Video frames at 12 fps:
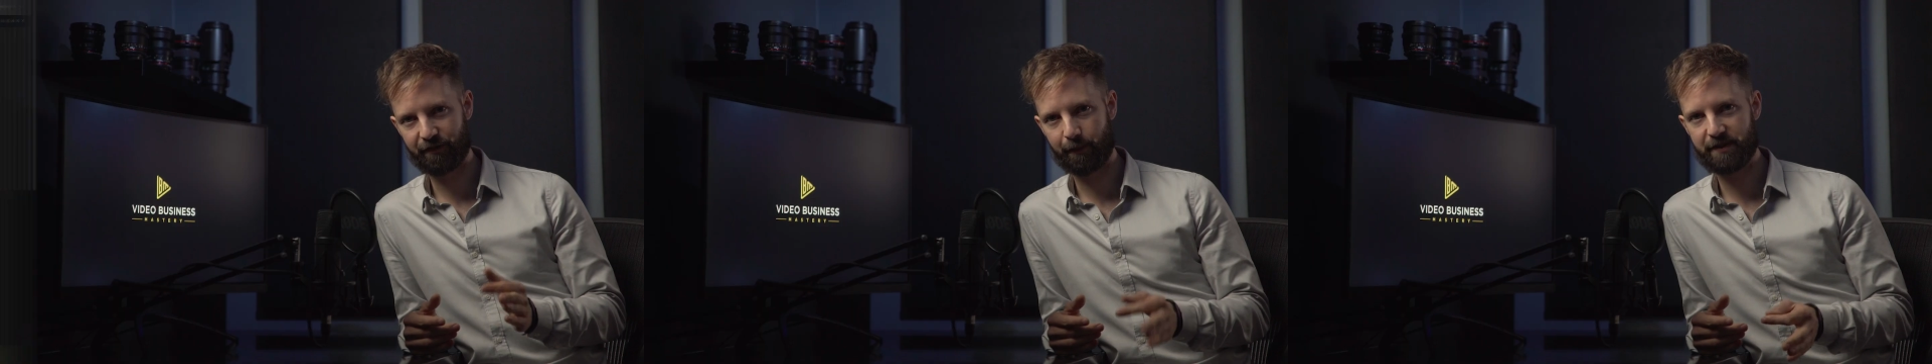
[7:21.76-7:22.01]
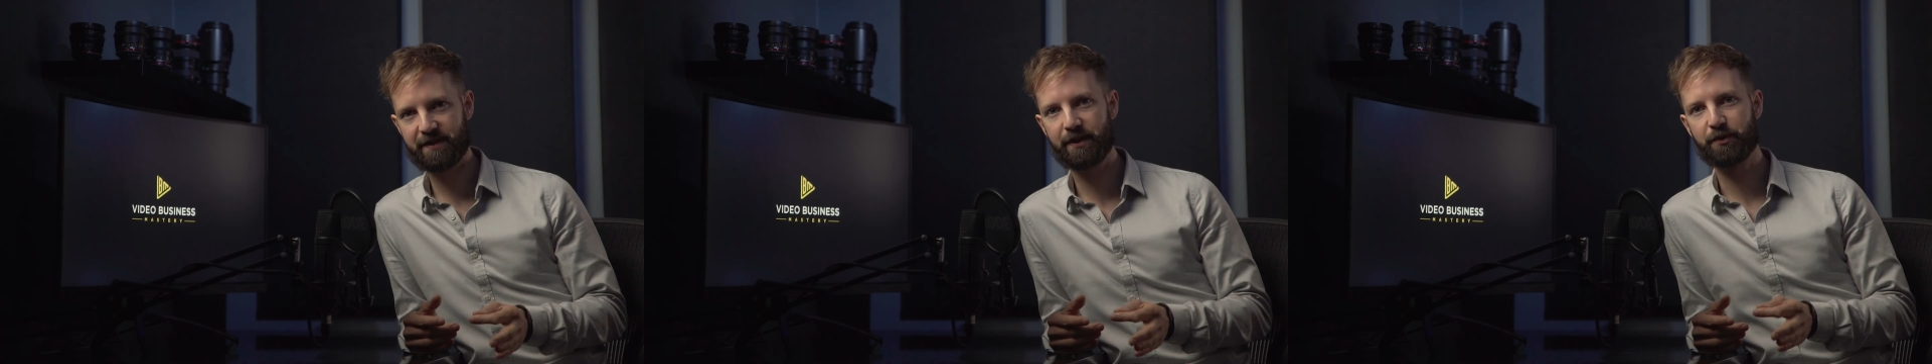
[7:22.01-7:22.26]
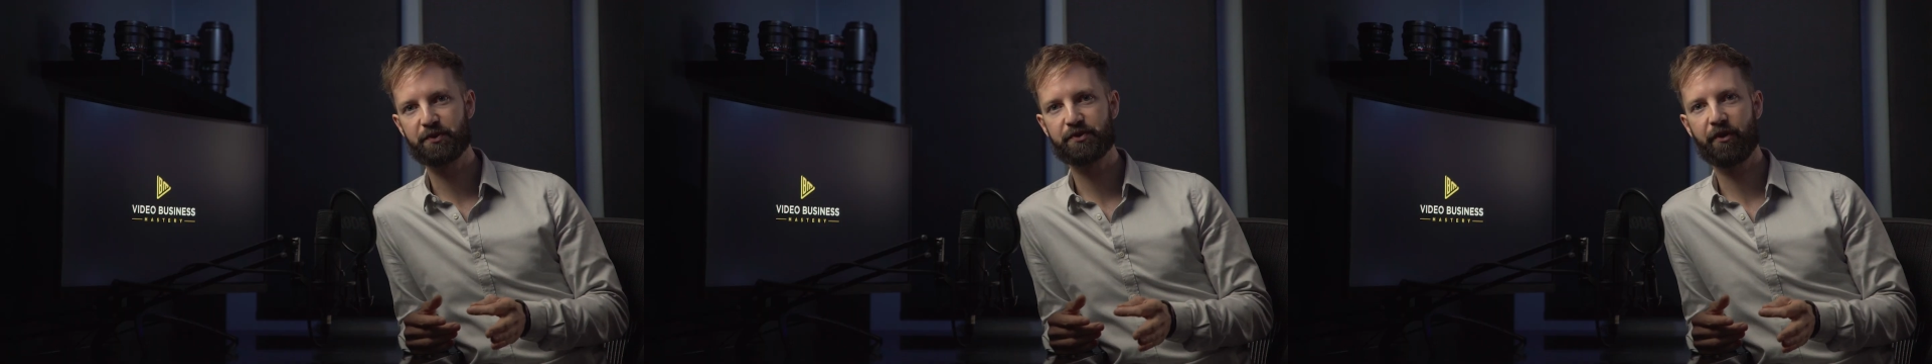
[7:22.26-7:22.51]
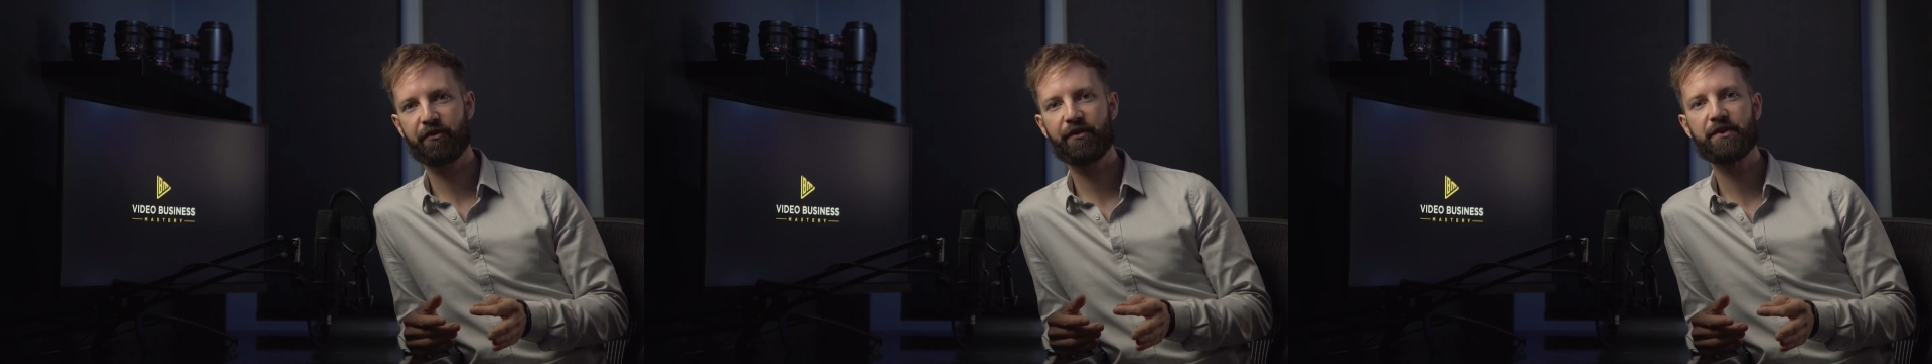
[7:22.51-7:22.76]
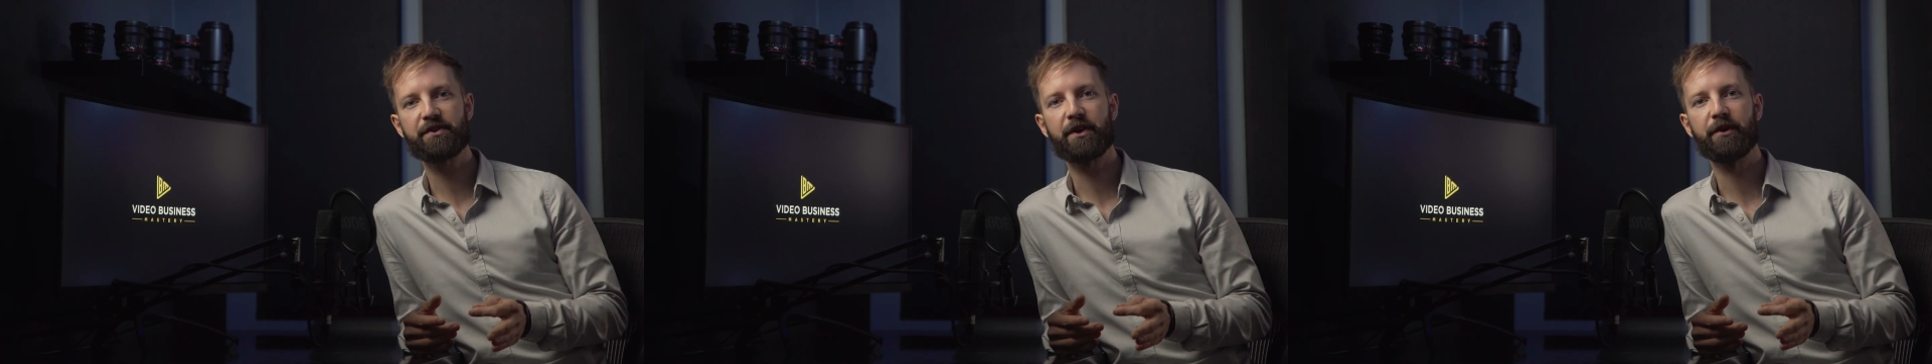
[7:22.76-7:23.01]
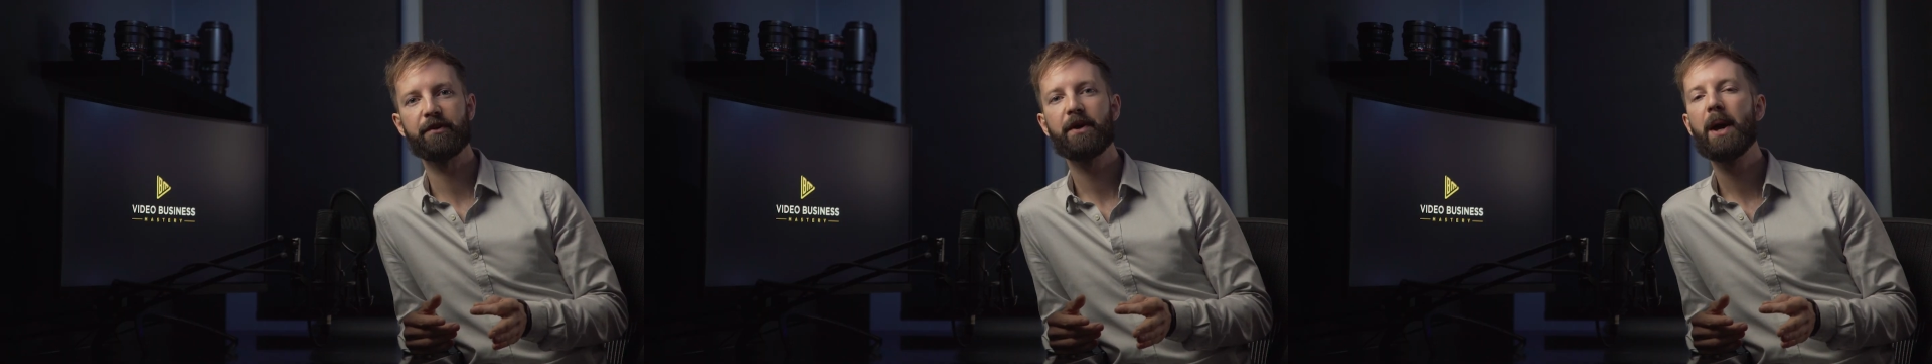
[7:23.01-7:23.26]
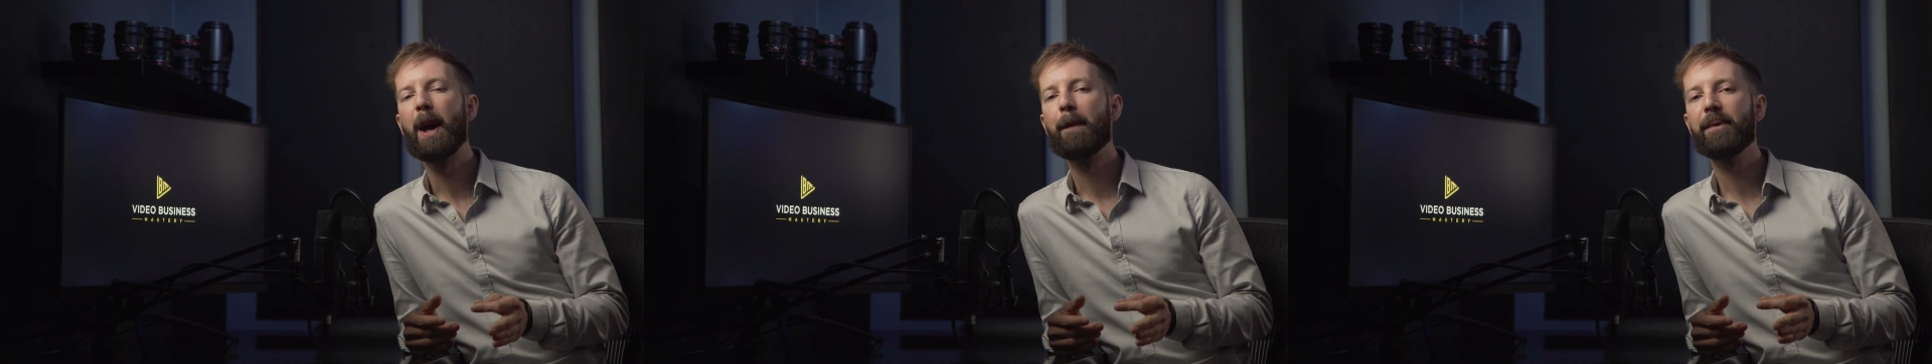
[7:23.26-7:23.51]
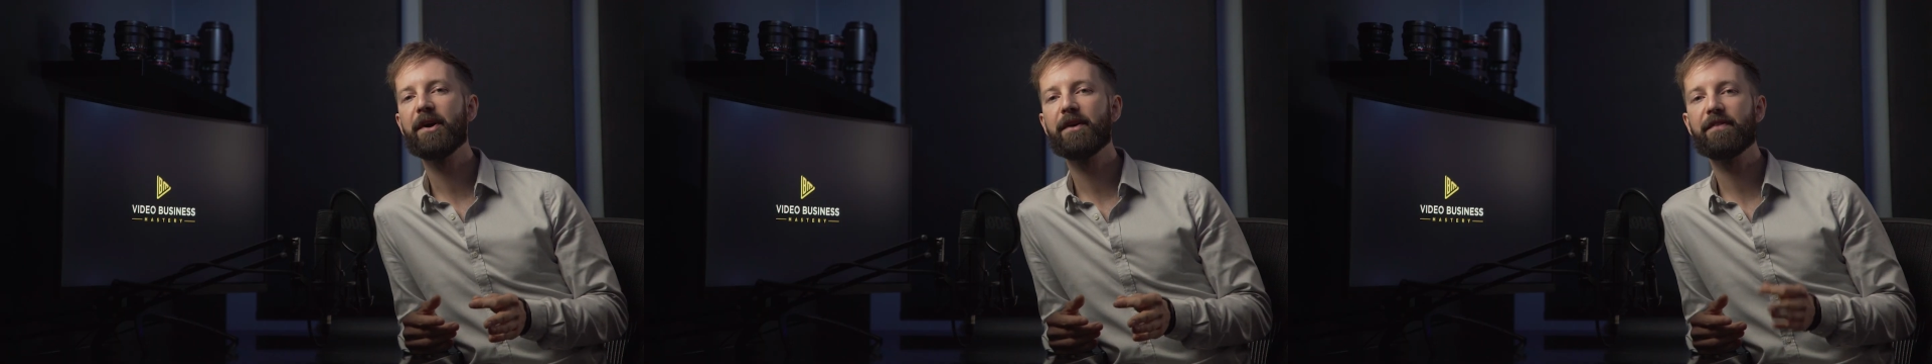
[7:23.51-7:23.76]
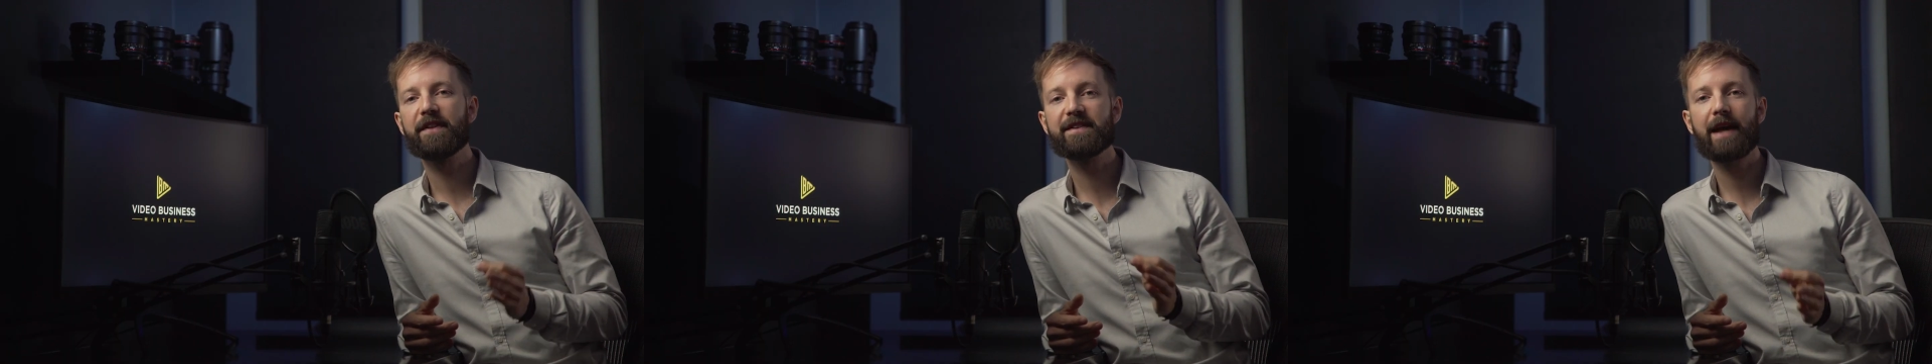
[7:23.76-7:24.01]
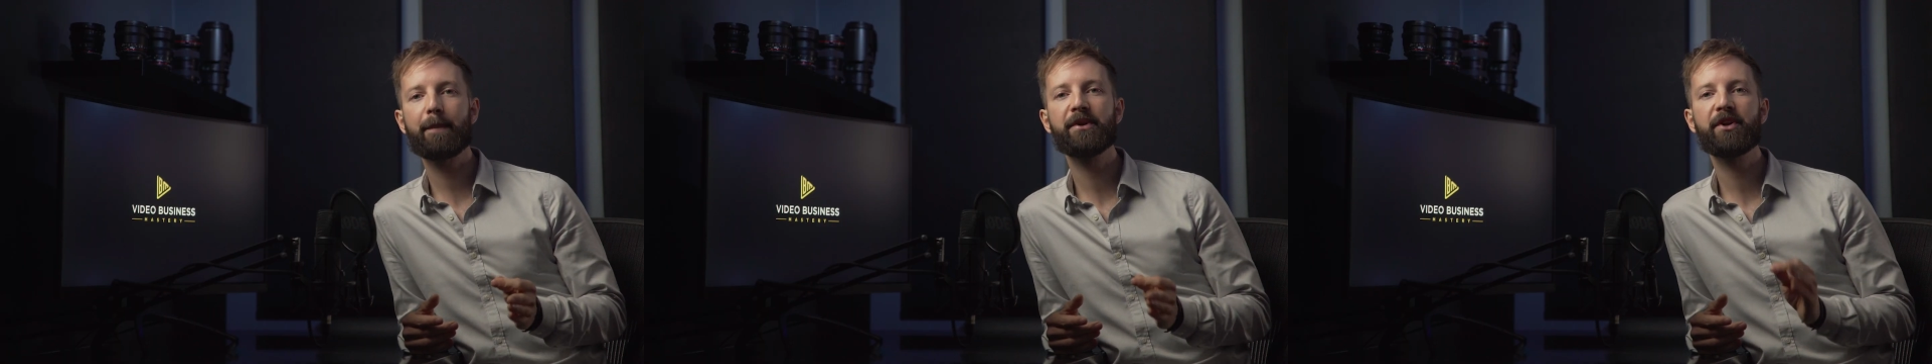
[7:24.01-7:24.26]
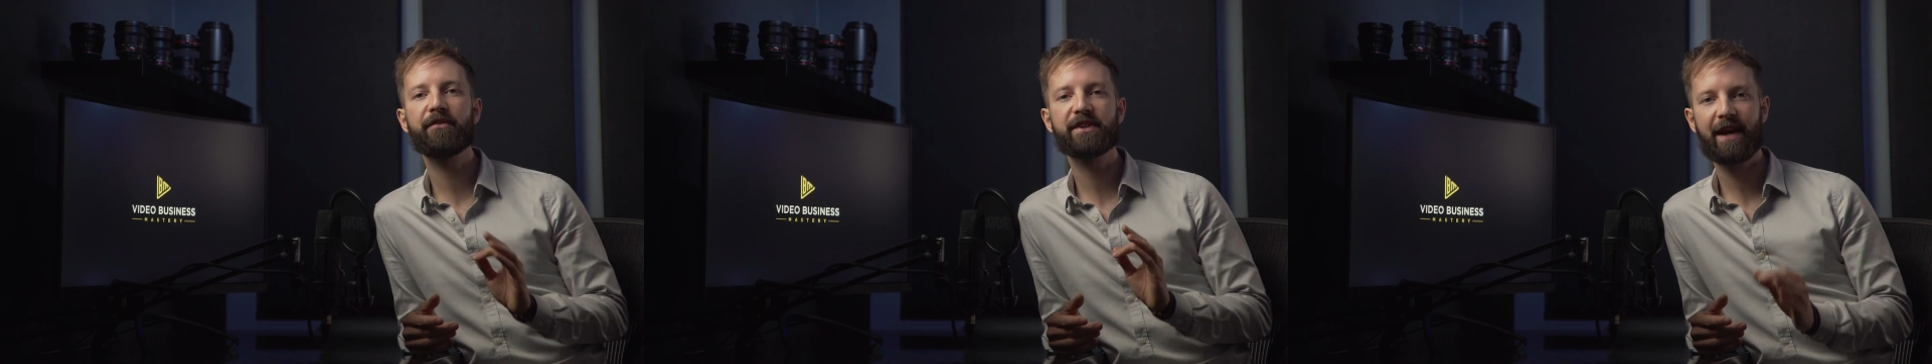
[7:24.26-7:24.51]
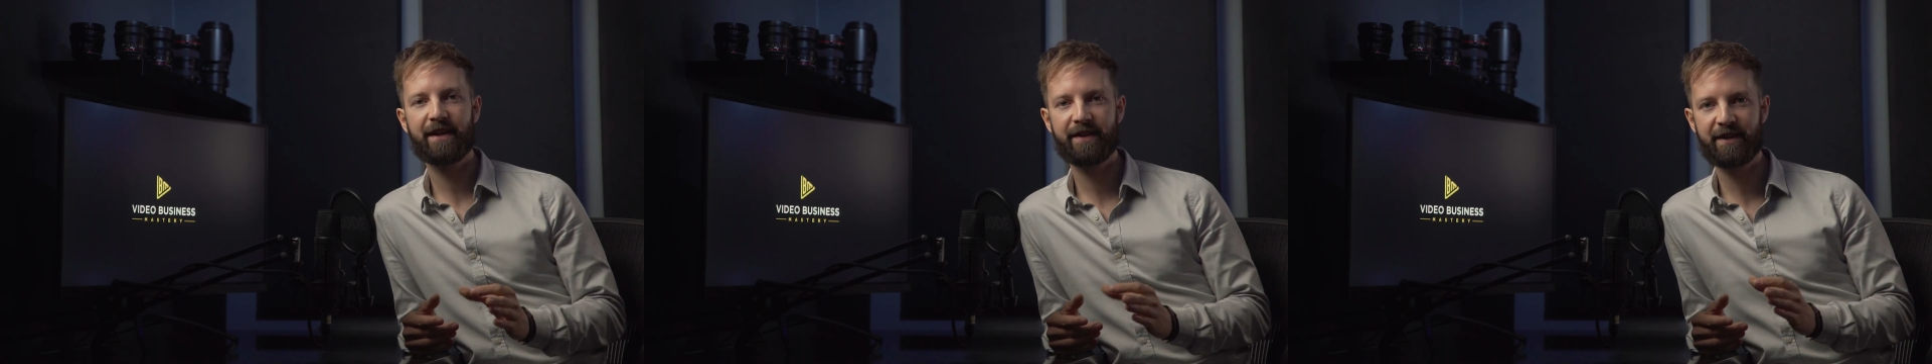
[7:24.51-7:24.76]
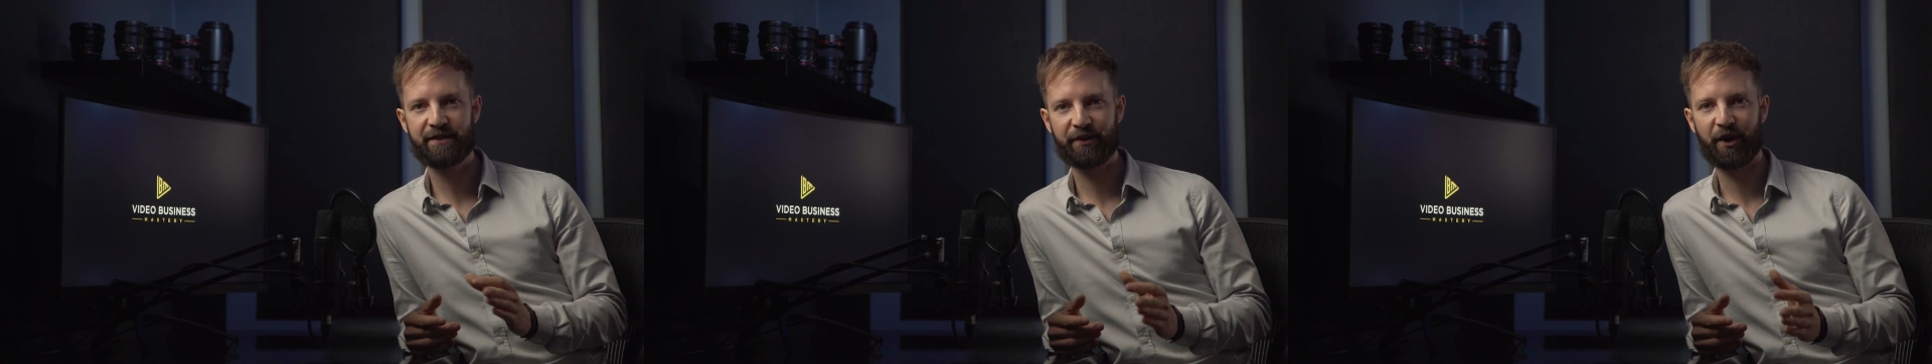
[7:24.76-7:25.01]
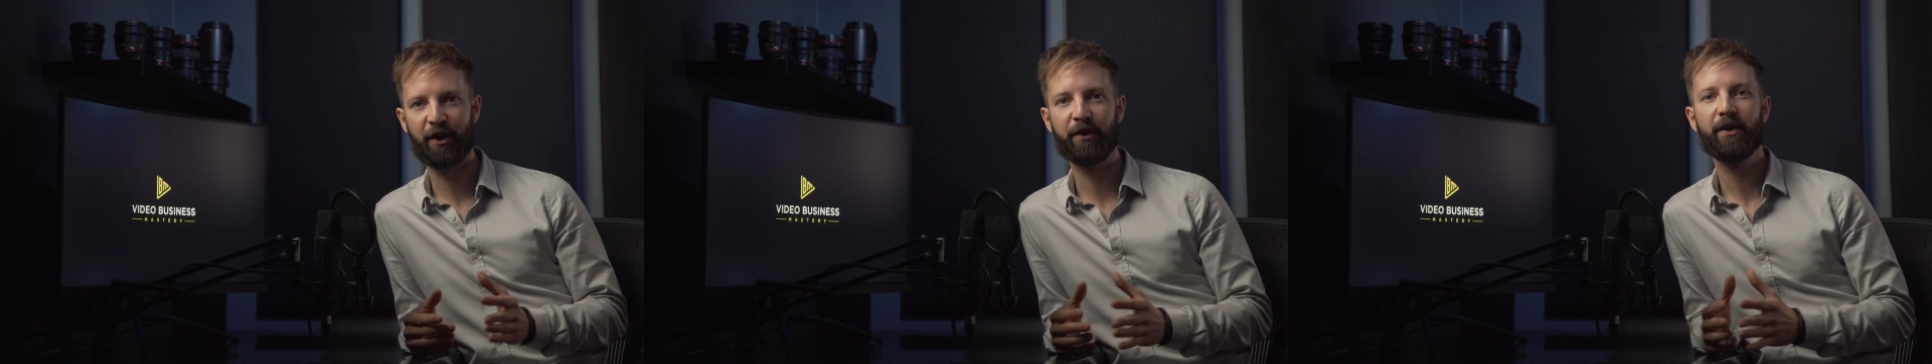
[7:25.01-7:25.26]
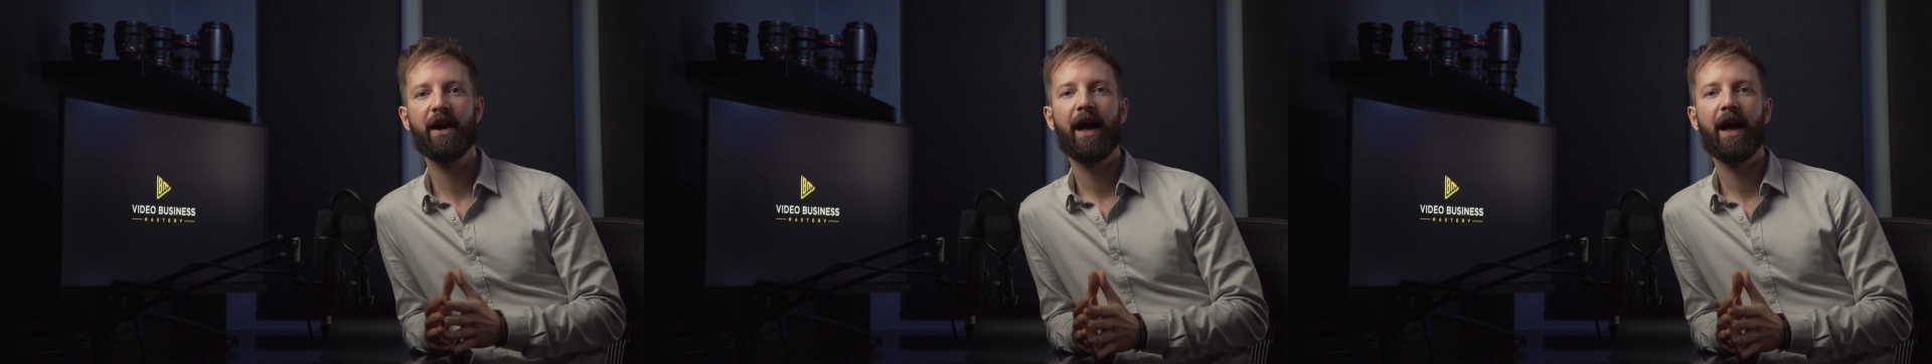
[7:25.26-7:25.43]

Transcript: from a single stock photo, but this happened over 10 years ago